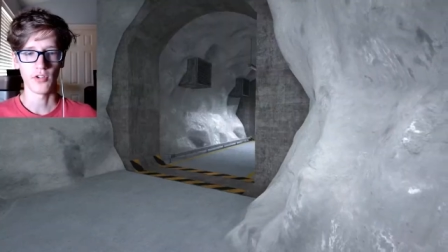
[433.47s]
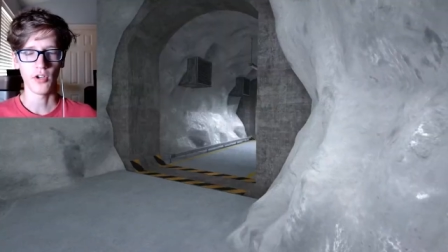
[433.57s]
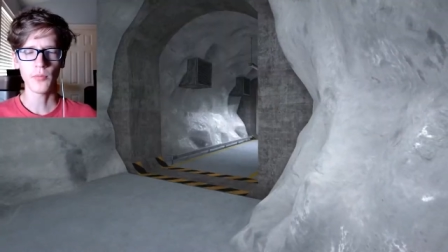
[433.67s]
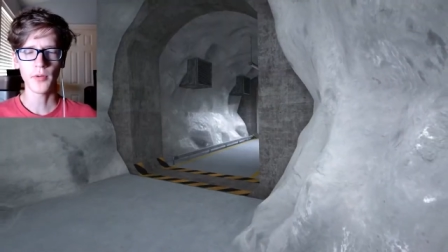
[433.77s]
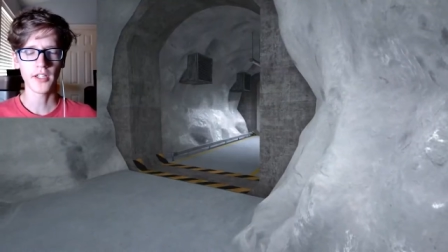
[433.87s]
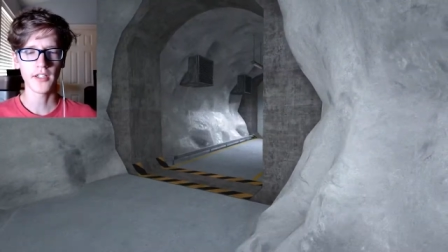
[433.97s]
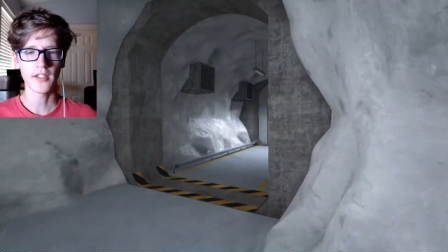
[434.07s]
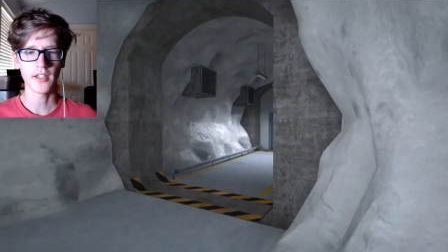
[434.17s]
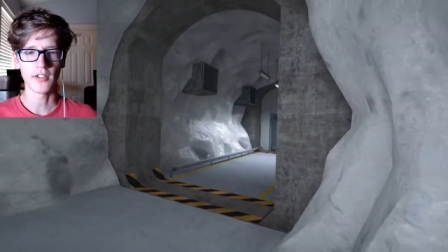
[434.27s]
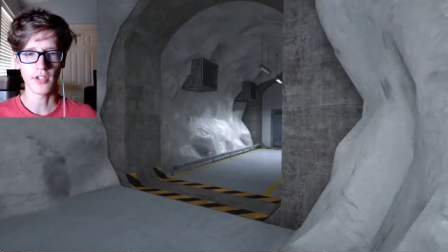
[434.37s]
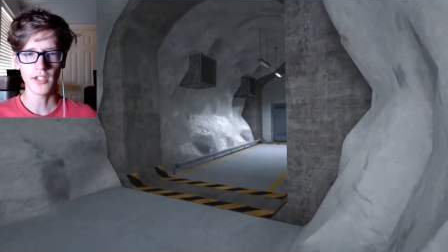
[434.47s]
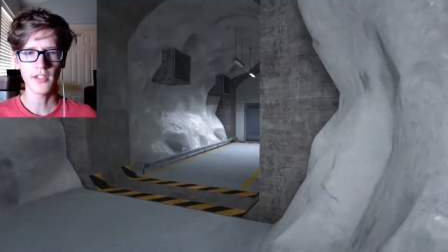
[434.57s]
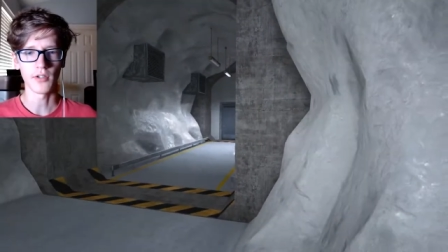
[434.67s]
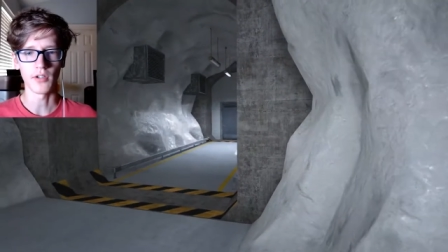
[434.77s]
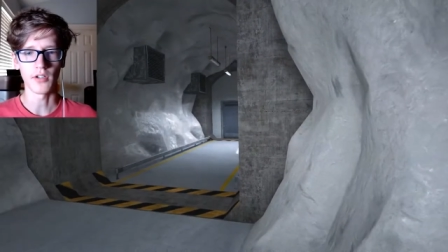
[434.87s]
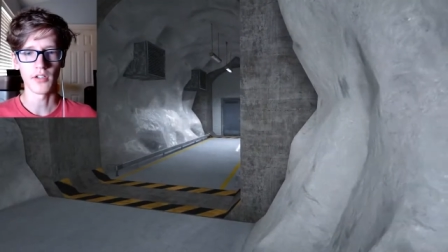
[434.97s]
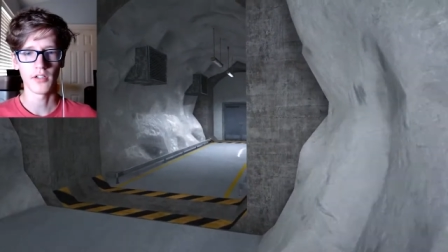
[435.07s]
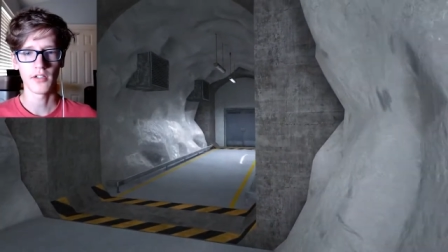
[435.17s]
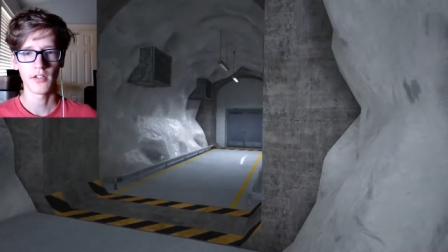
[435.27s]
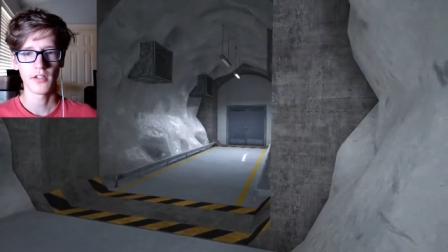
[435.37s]
So nobody is here
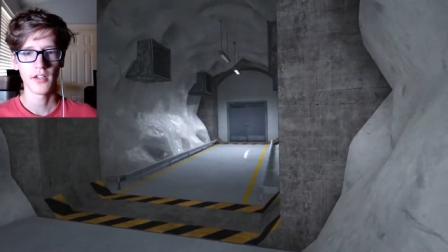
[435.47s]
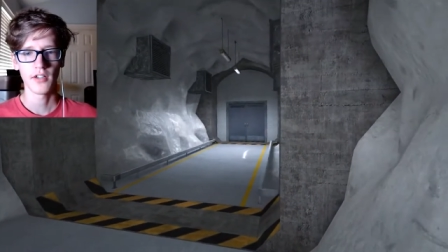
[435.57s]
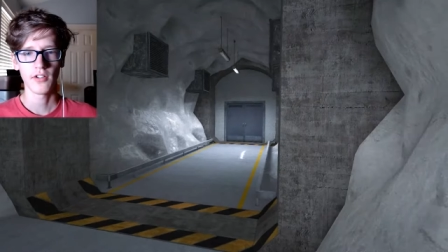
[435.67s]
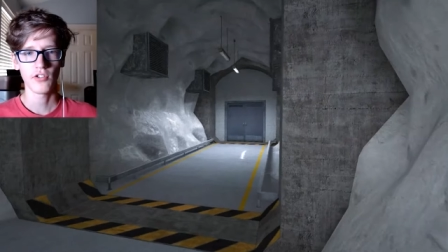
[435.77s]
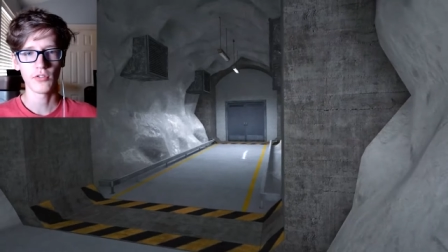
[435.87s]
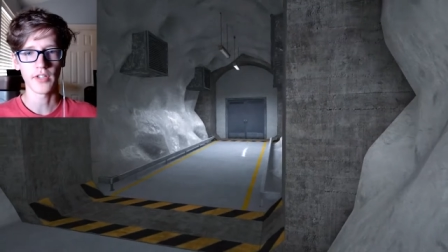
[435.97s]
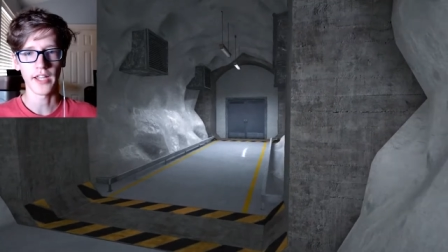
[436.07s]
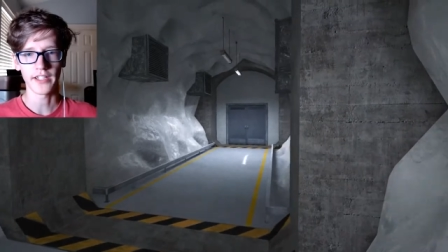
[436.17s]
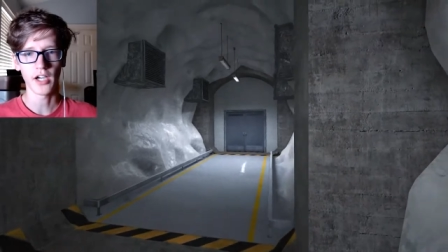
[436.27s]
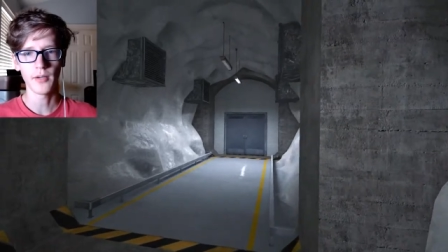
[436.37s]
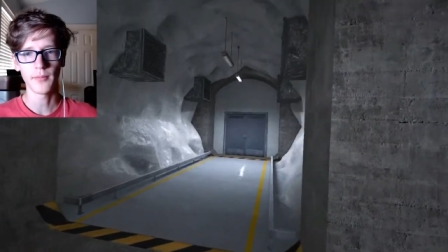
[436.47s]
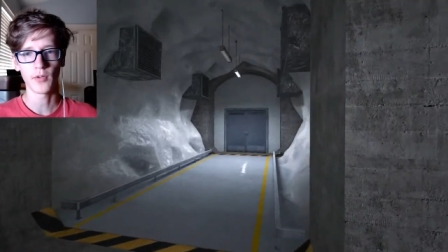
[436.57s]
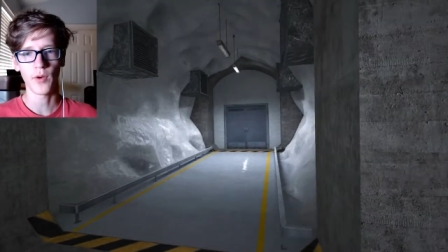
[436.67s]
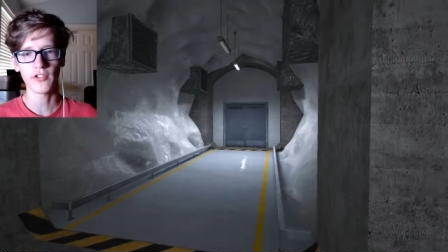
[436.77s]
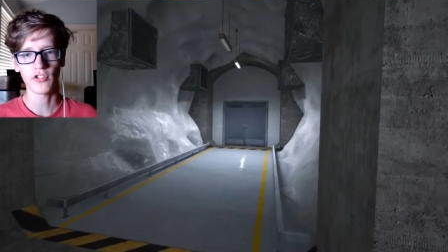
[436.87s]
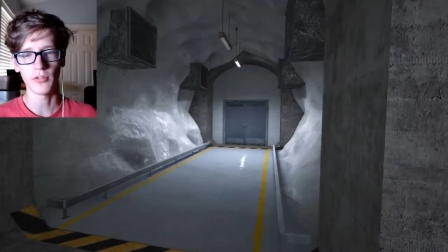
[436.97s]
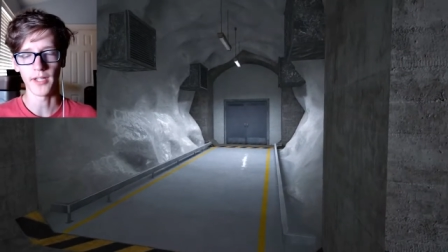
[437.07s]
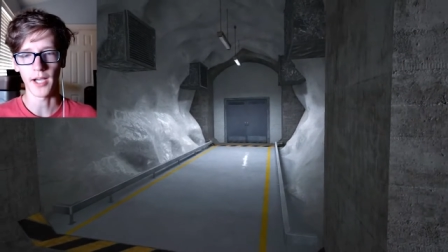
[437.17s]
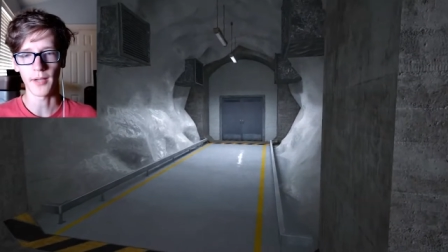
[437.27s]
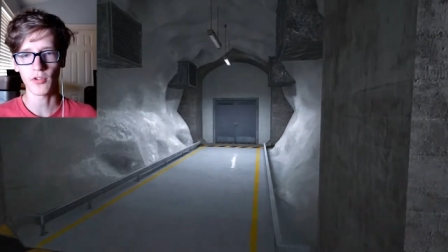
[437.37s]
to like come and rescue
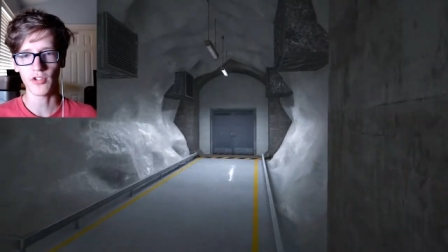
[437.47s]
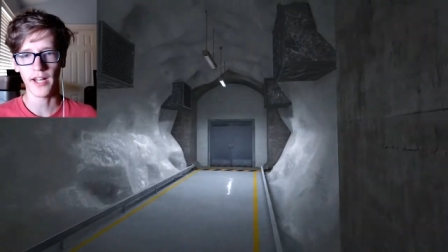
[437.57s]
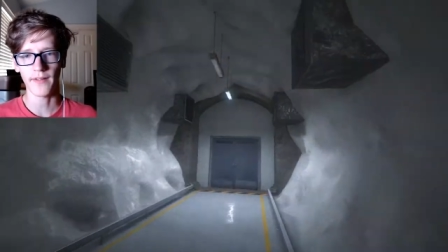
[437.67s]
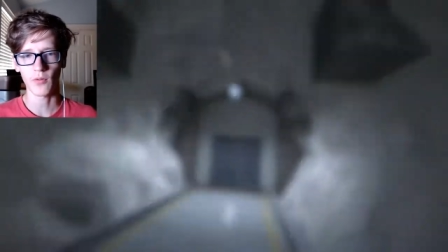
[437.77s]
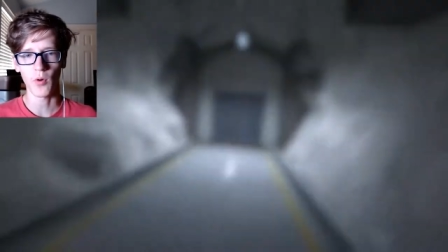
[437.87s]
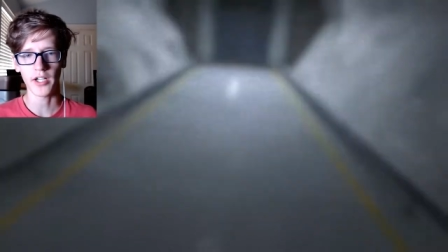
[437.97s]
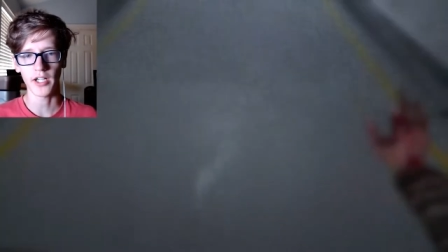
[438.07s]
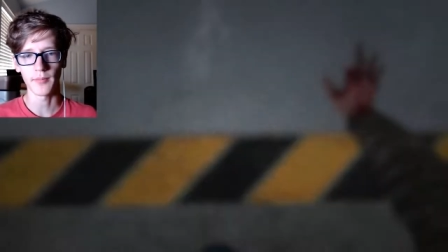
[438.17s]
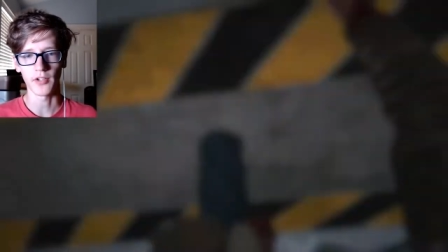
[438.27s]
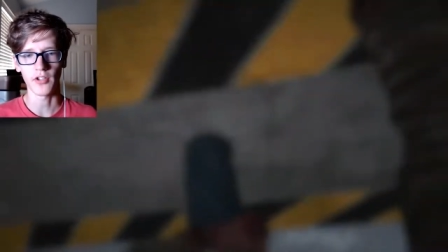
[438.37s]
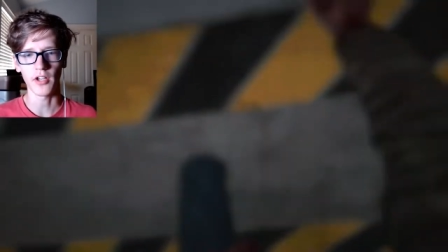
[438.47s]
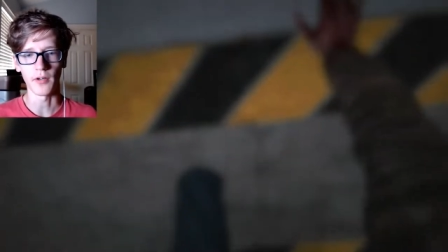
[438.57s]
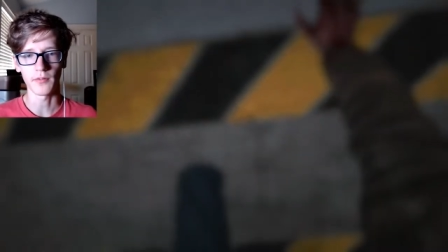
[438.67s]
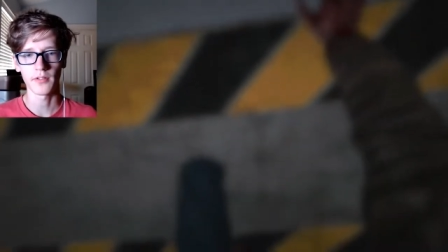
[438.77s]
me. I'm just gonna have to walk out myself.